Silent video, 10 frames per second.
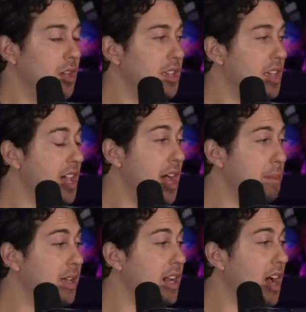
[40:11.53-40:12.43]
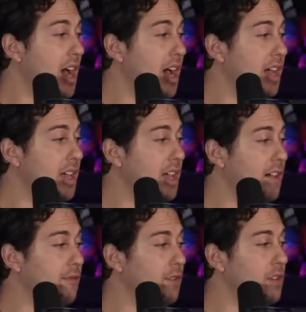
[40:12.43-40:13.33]
Yeah, I mean, I
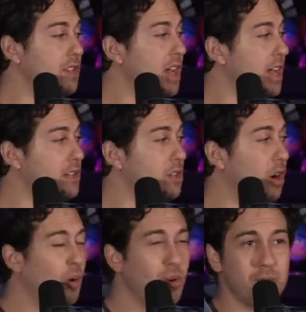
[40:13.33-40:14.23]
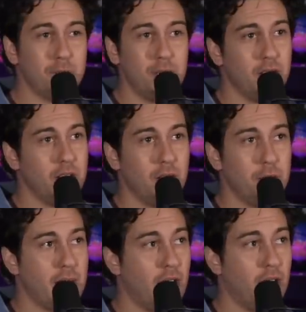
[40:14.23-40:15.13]
have. Yeah, it's always been
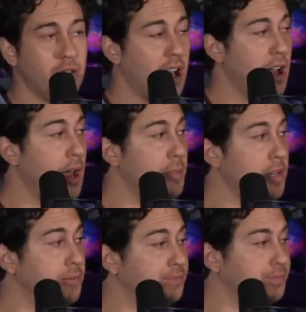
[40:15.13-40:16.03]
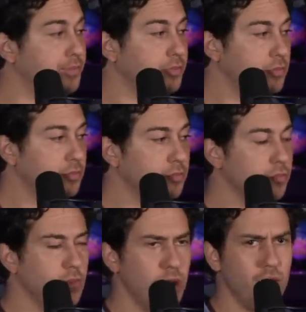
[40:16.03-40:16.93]
about. I mean,
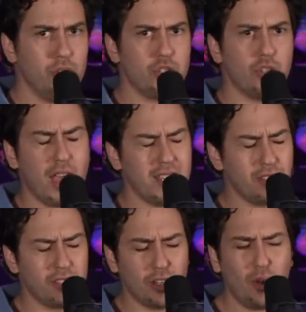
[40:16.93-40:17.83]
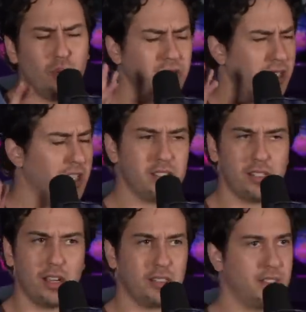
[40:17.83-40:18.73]
you can. T- I can totally get
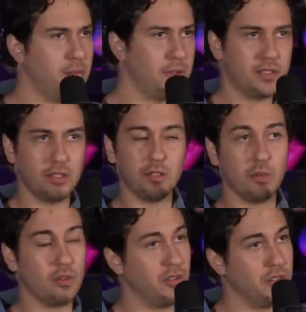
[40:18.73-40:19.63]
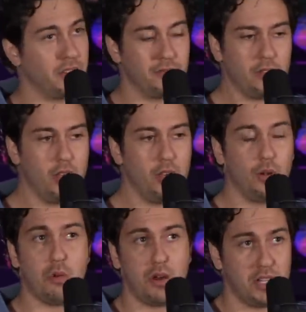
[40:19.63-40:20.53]
sucked up into the world of
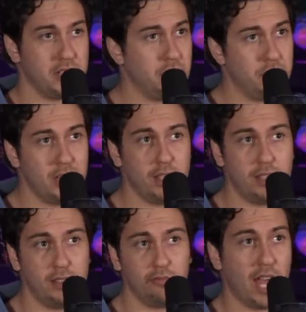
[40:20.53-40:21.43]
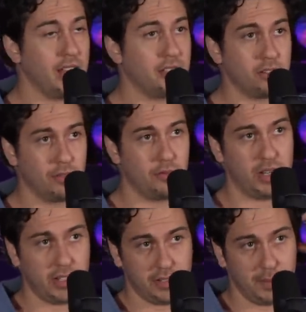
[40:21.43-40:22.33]
wanting to be liked or
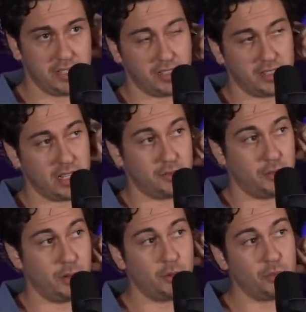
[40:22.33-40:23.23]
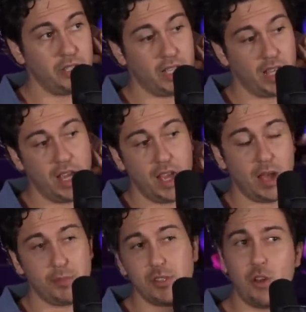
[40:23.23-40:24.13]
wanting to be successful, but really,
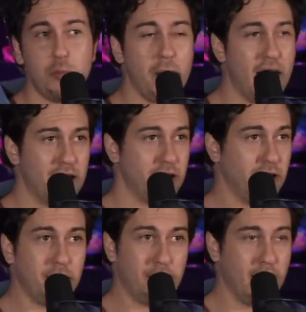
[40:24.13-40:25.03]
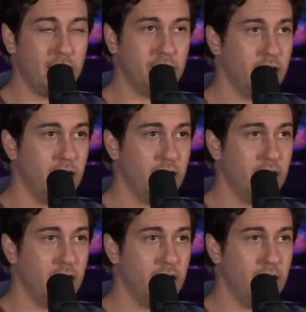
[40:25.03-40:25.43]
I'm so passionate about